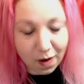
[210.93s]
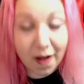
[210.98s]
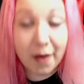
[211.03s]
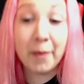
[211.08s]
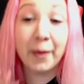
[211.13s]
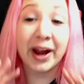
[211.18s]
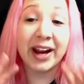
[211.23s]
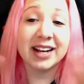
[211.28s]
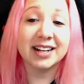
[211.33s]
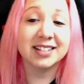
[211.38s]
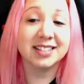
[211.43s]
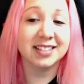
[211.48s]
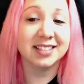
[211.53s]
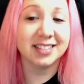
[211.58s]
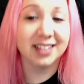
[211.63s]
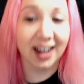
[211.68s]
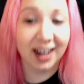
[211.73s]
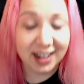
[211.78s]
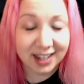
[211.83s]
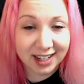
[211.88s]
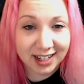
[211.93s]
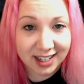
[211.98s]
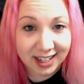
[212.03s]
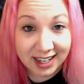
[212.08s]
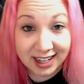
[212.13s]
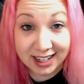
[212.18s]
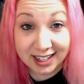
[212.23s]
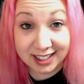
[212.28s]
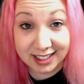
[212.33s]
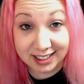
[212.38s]
Am I
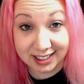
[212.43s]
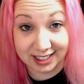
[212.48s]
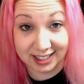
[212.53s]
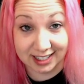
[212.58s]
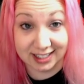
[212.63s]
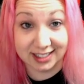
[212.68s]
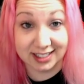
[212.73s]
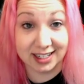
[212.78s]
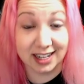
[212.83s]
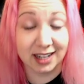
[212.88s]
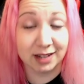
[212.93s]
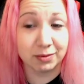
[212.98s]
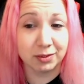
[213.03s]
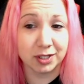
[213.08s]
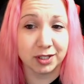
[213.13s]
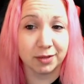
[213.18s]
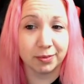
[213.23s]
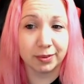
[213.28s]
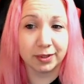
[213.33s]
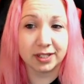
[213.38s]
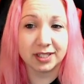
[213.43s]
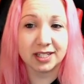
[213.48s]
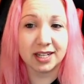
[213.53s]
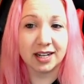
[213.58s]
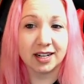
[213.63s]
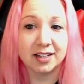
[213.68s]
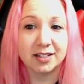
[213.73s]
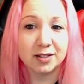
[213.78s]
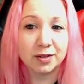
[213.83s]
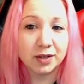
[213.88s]
excited? Yes, I'm super
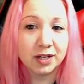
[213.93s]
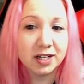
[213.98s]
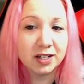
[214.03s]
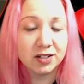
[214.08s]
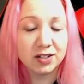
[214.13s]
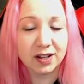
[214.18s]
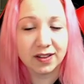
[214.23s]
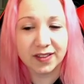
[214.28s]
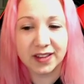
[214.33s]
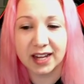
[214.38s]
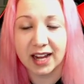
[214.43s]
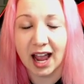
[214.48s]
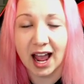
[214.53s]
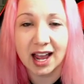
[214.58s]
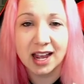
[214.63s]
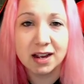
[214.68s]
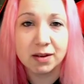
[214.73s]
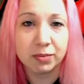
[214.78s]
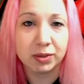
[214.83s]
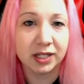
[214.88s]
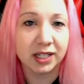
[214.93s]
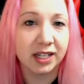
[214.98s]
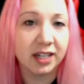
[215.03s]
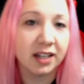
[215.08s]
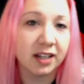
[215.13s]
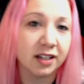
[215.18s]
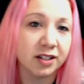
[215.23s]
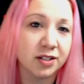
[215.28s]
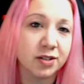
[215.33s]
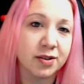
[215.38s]
excited. So here's the thing. I am
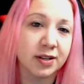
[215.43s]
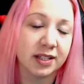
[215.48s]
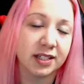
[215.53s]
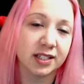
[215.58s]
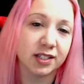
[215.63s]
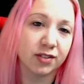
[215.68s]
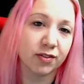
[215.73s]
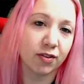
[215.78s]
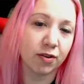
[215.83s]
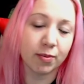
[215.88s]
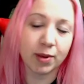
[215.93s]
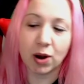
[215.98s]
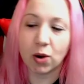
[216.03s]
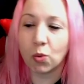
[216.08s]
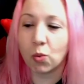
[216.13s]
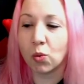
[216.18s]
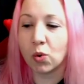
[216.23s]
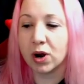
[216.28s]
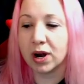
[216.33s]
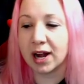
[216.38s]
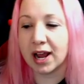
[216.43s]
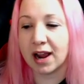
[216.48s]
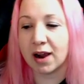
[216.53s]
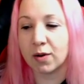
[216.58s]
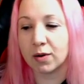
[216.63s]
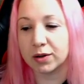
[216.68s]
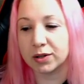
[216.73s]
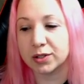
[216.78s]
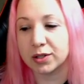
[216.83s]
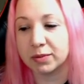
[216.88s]
planning on doing this for about 1
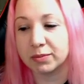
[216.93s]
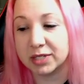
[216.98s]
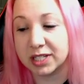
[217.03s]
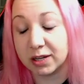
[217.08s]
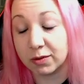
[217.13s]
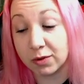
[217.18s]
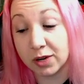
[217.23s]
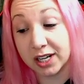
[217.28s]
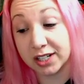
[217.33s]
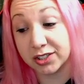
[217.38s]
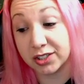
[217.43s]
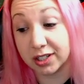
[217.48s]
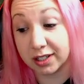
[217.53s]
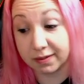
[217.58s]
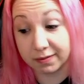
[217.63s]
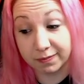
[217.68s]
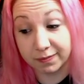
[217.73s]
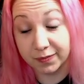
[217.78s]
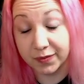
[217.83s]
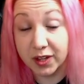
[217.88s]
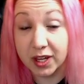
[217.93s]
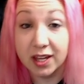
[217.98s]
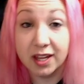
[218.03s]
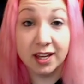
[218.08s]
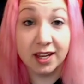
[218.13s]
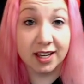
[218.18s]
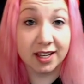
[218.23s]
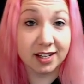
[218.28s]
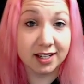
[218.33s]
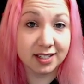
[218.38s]
hour. So I'm saying,
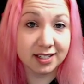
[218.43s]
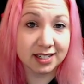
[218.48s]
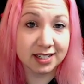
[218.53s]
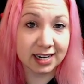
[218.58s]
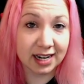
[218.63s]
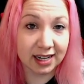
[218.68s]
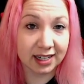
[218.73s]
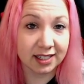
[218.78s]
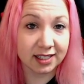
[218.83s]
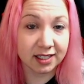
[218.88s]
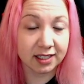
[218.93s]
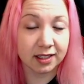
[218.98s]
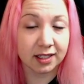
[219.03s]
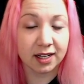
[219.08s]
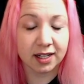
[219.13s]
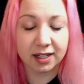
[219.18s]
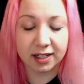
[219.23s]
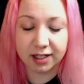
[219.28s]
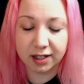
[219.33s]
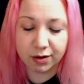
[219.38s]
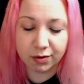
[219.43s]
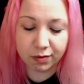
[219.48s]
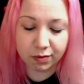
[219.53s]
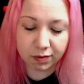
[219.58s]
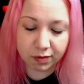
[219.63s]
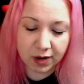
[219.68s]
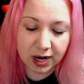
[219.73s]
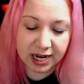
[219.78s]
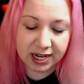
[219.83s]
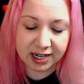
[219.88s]
it is 9 o'clock
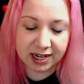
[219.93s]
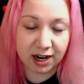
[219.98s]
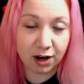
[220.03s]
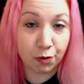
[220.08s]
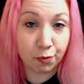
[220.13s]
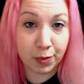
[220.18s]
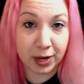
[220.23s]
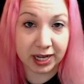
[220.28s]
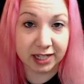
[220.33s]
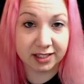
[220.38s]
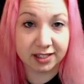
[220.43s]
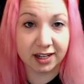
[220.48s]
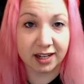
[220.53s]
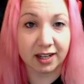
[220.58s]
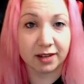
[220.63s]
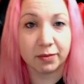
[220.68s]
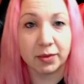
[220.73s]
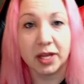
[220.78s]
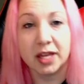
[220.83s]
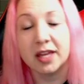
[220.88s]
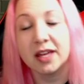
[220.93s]
right now, my time.